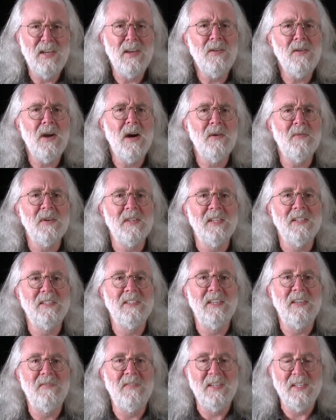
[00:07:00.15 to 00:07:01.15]
you know with a
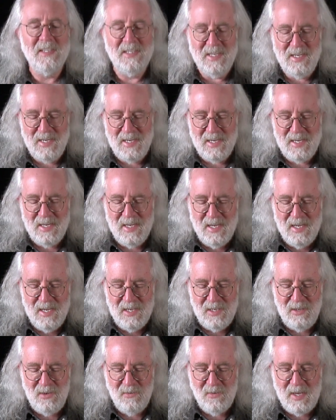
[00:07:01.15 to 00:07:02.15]
DVD,
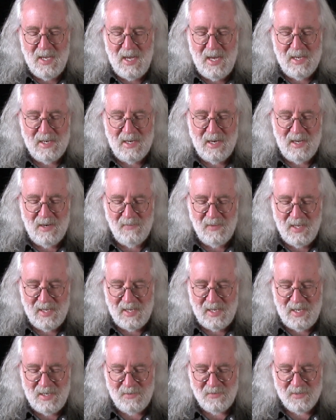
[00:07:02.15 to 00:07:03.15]
you get kind of like
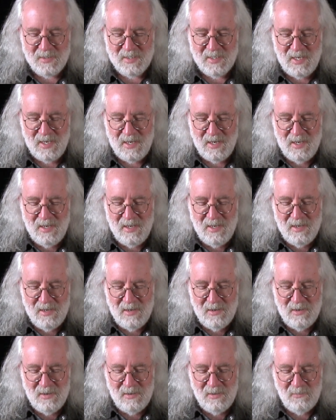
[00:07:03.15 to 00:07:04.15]
interesting
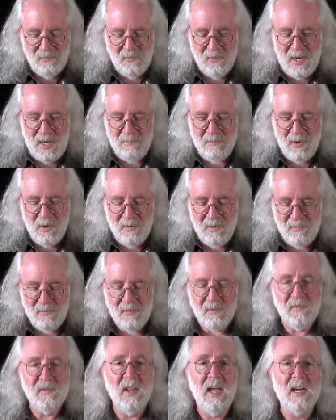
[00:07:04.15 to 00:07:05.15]
rainbowy
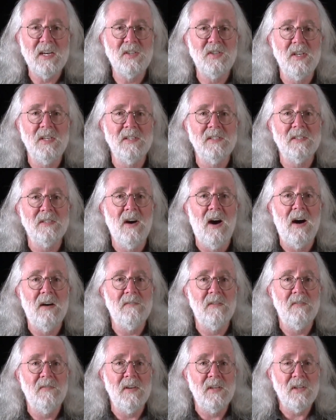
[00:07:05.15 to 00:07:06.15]
reflections off
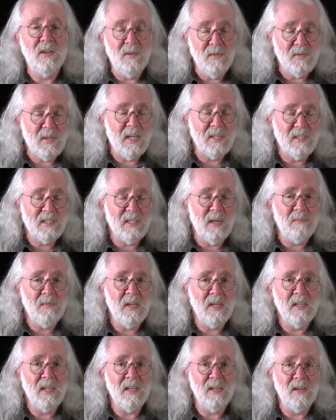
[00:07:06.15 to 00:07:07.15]
of it. That's
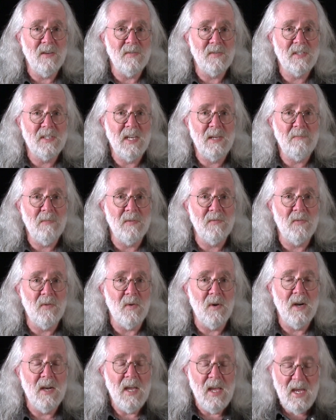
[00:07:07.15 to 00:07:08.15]
something that you've seen
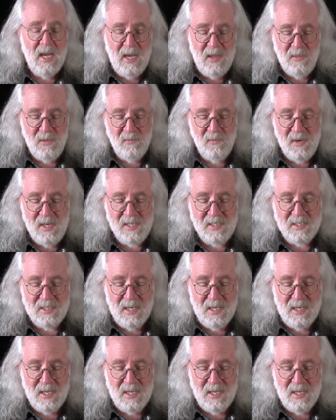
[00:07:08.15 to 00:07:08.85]
before. And the reason